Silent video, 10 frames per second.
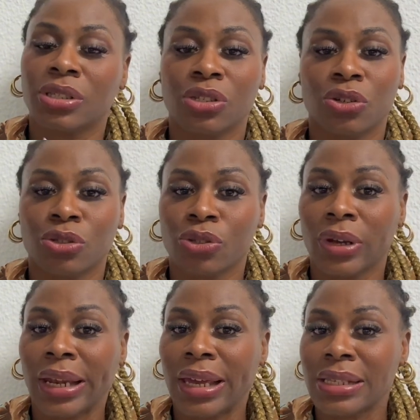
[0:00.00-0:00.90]
in your
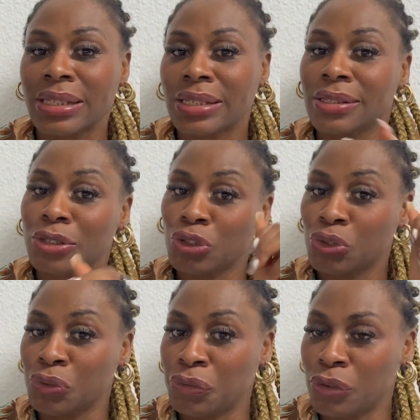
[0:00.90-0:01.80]
toilet
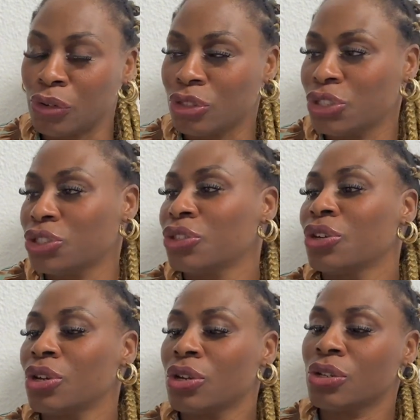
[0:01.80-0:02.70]
to flush.
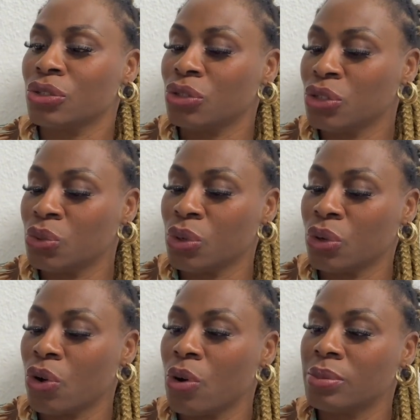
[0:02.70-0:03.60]
So this one
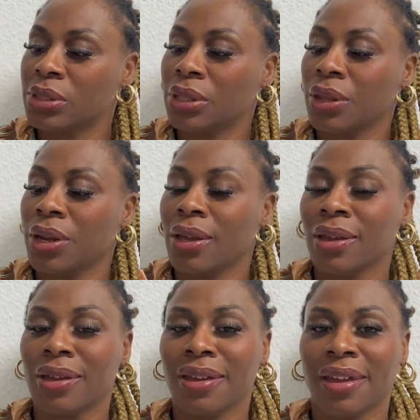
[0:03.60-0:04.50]
comes
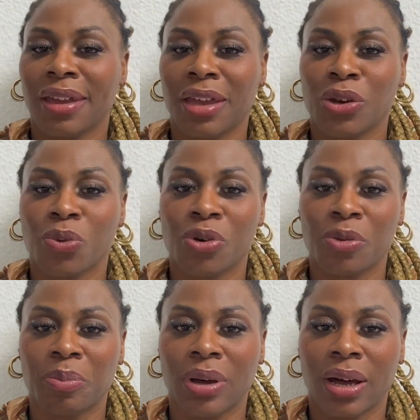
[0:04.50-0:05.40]
3 in one
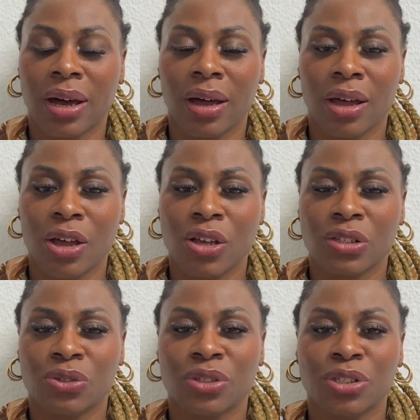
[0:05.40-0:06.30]
pack.
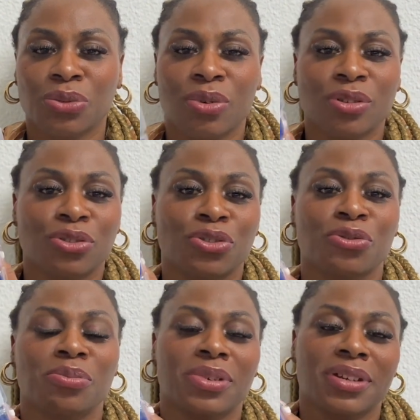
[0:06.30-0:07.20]
So this one
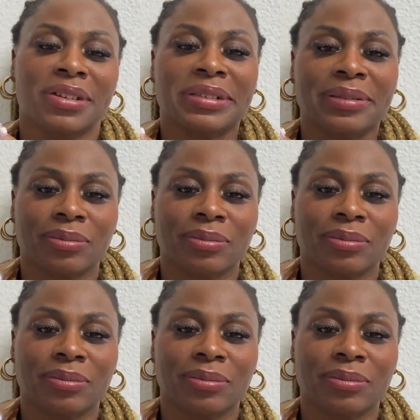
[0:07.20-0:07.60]
should be,